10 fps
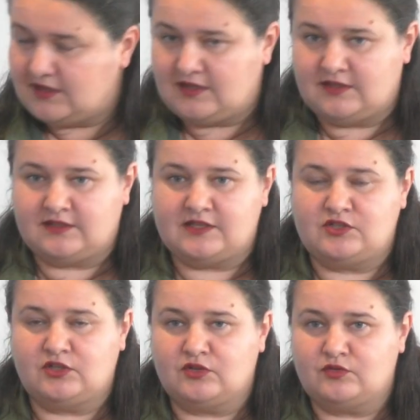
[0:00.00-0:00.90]
And
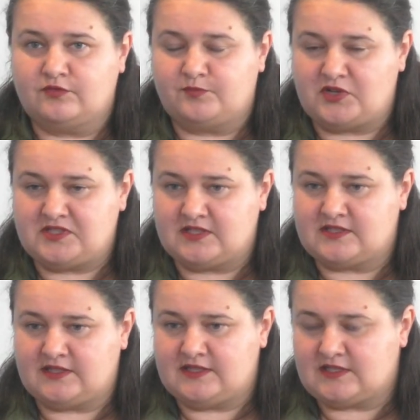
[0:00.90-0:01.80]
as you know, President
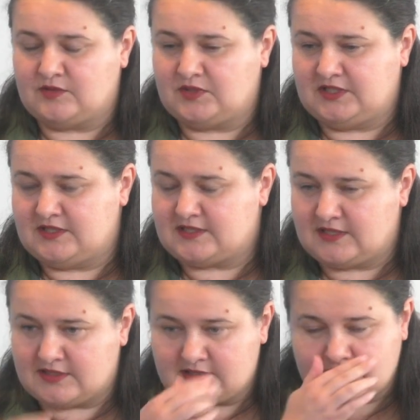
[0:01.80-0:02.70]
Zelensky, when he
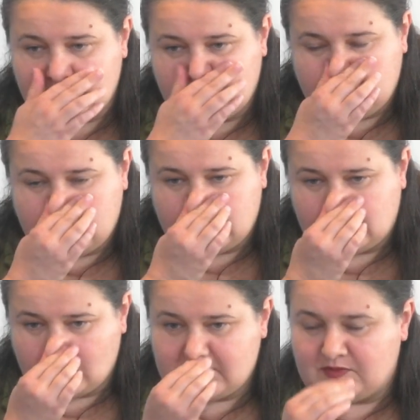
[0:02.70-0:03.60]
says, uh,
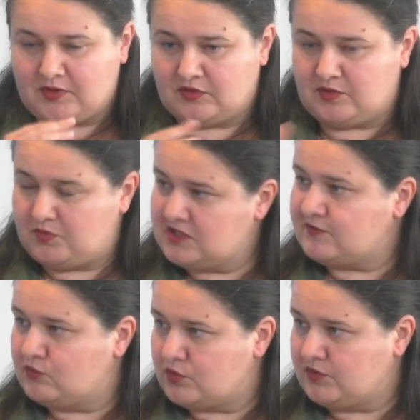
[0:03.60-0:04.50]
talks about the peace
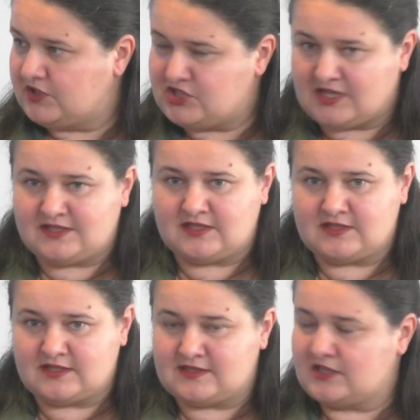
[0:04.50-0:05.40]
formula,
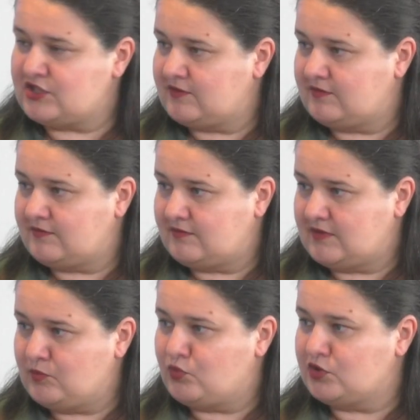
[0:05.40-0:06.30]
justice is such an
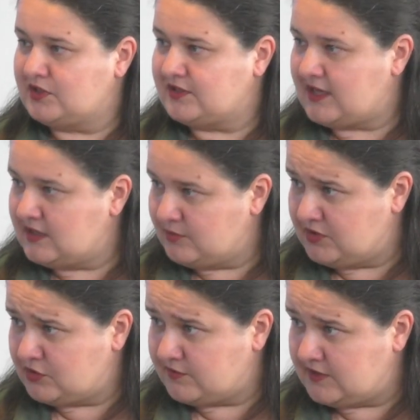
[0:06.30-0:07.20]
important
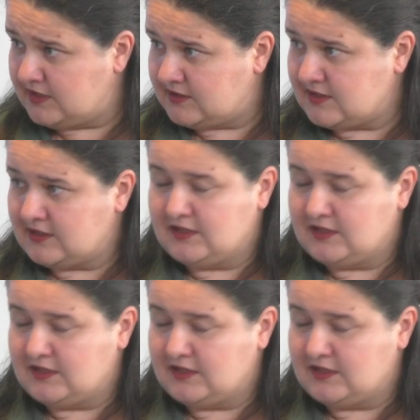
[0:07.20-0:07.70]
element of that.